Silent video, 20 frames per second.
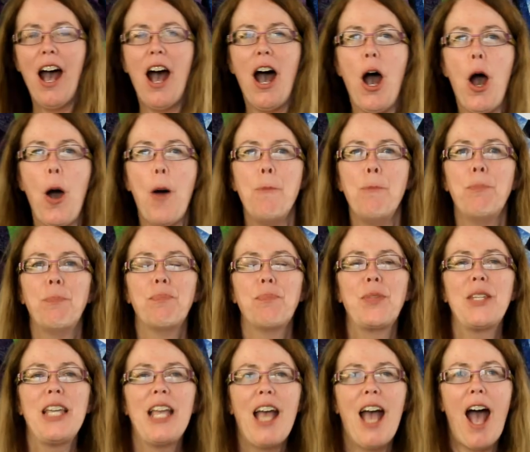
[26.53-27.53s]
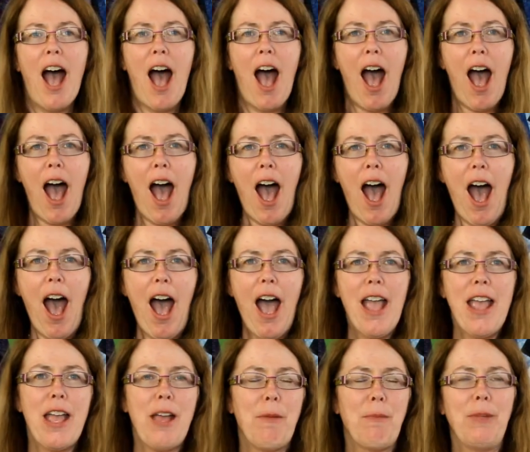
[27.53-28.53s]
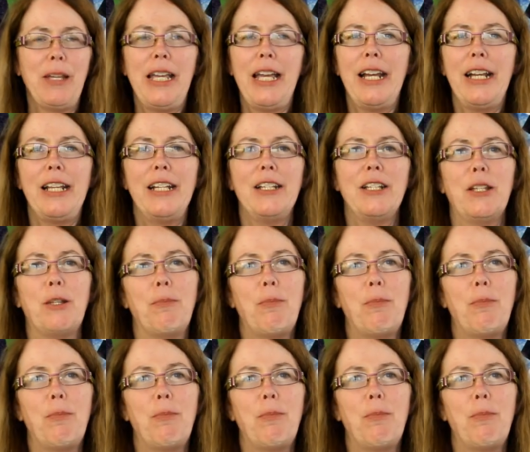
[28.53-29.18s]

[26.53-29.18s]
I am getting to